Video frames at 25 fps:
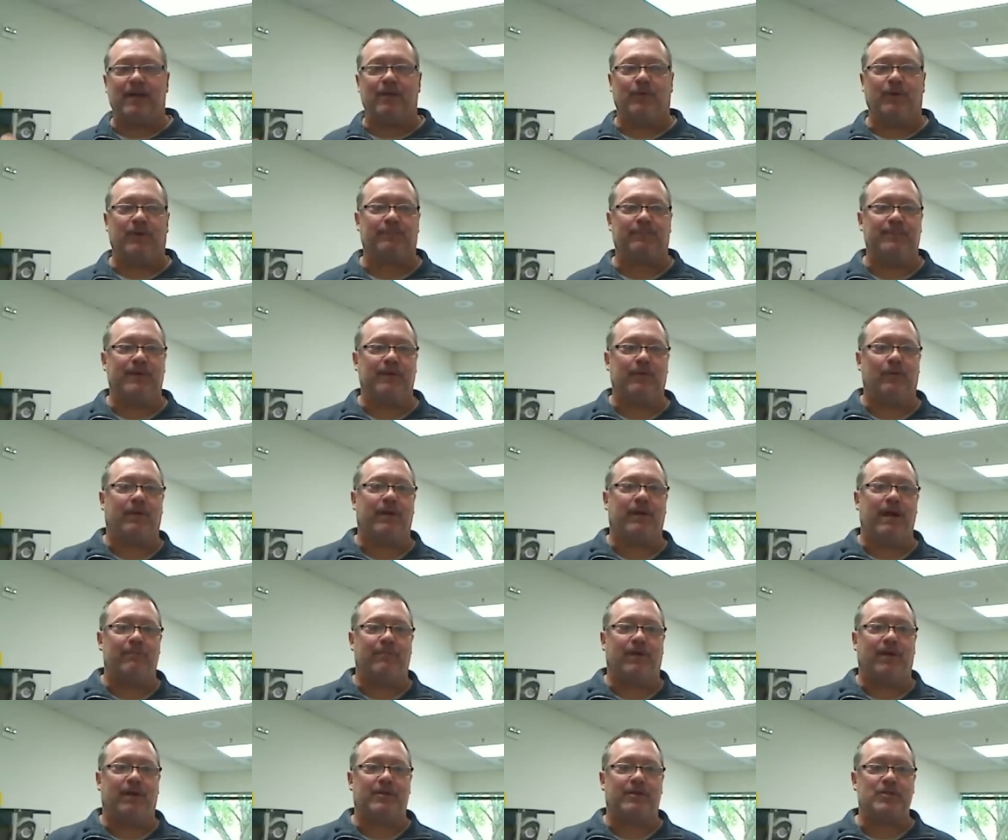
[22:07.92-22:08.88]
with me when
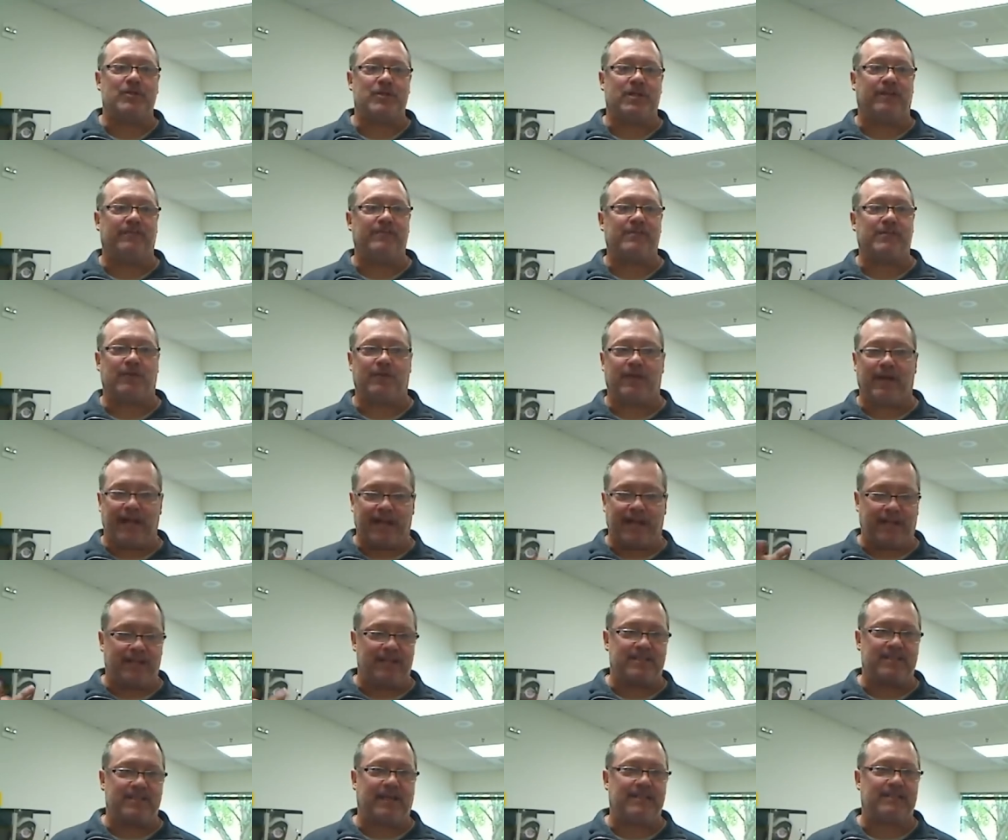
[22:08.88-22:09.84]
I'm on shift so that I
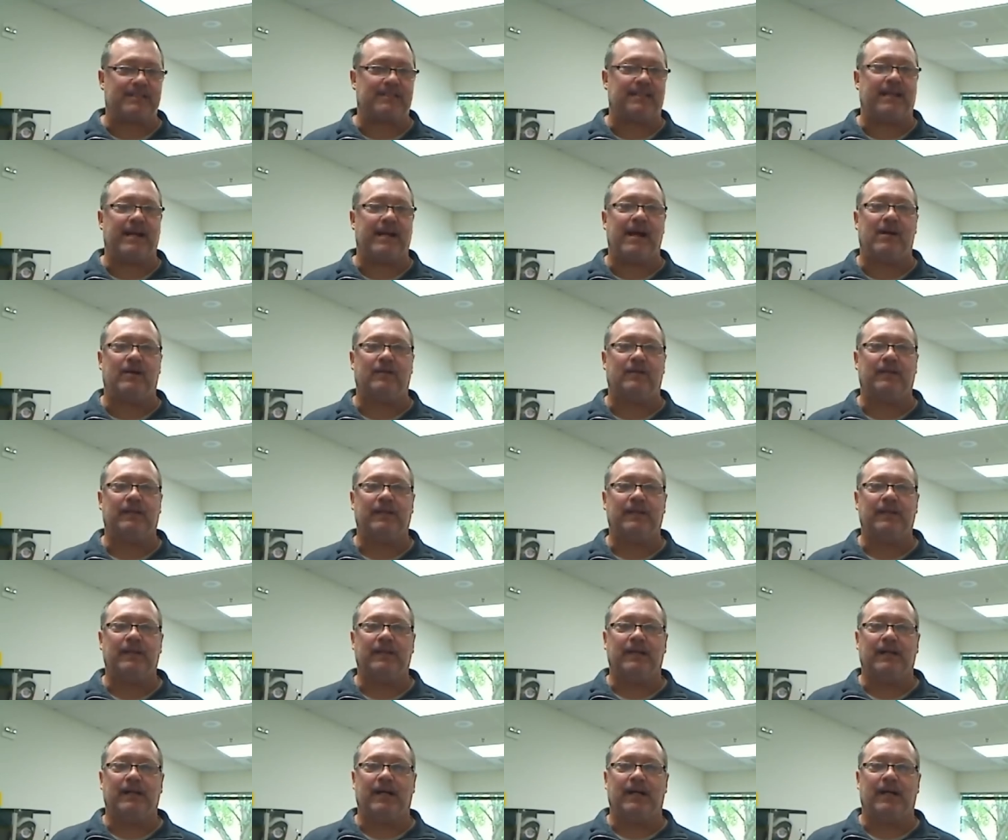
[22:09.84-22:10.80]
can test it out,
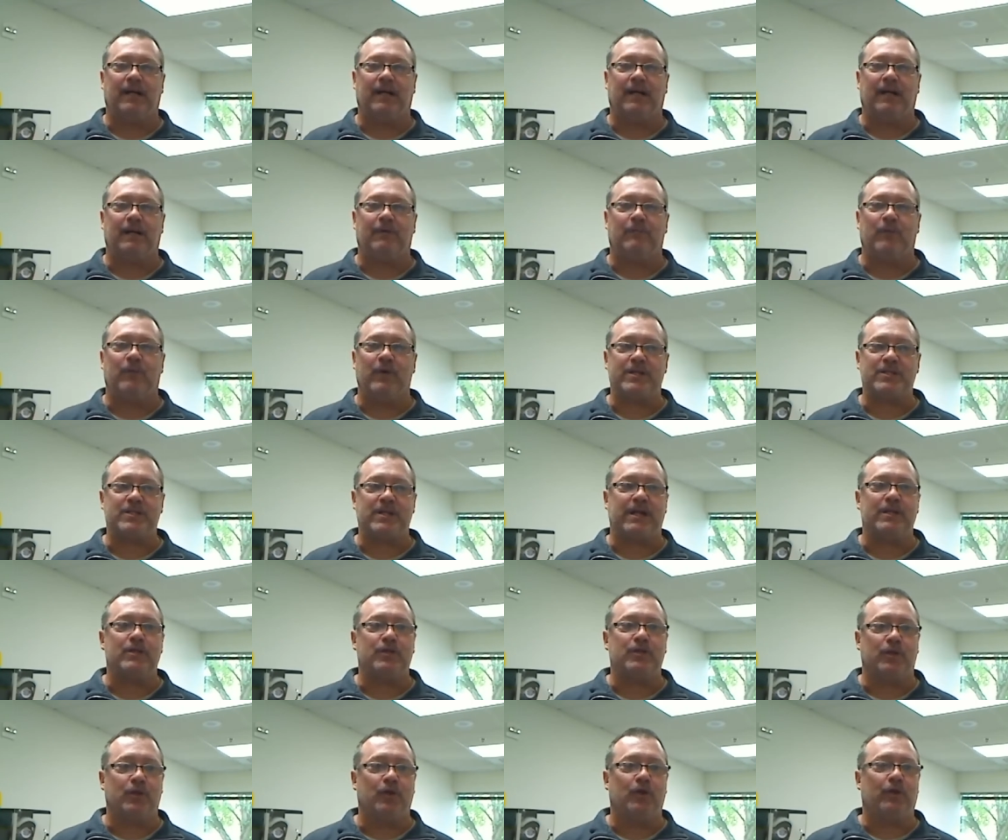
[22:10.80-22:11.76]
which I
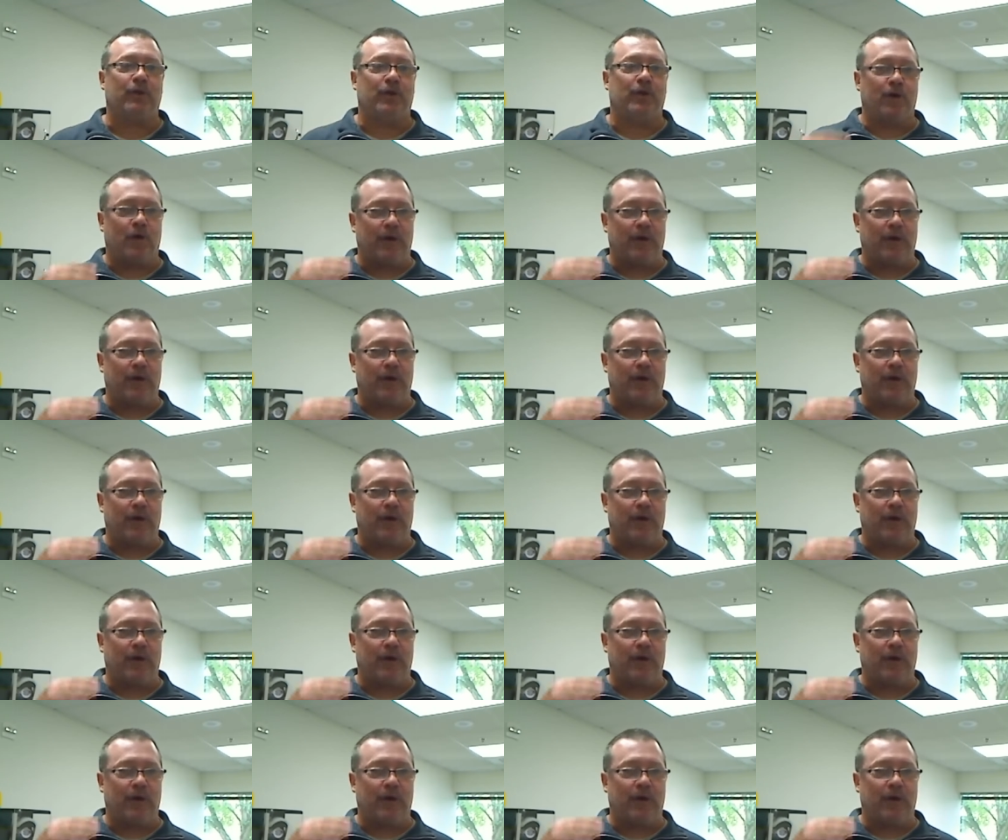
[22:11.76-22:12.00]
do.